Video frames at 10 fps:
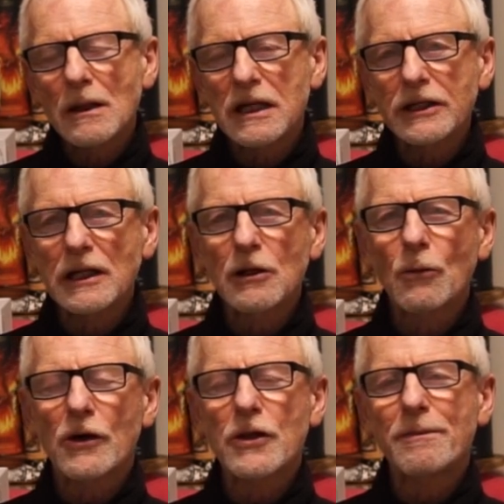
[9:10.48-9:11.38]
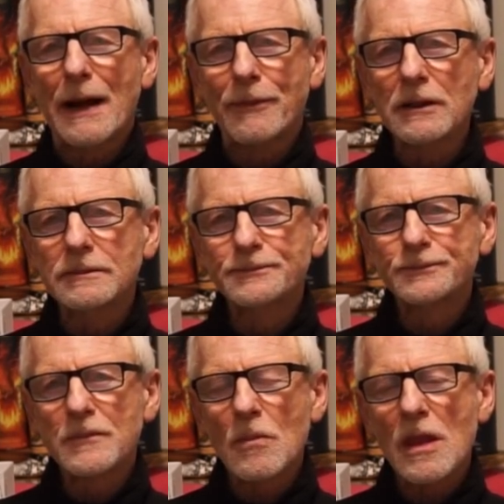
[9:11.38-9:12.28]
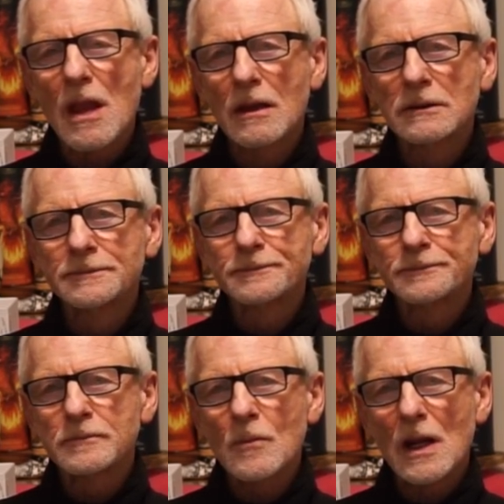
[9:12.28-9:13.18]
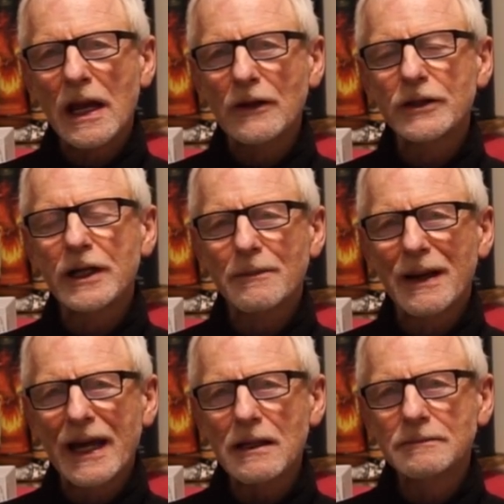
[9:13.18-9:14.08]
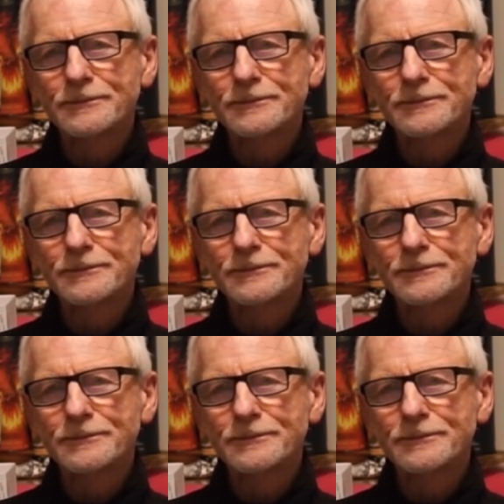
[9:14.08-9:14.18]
Getting a little more in the pepper and the nutmeg.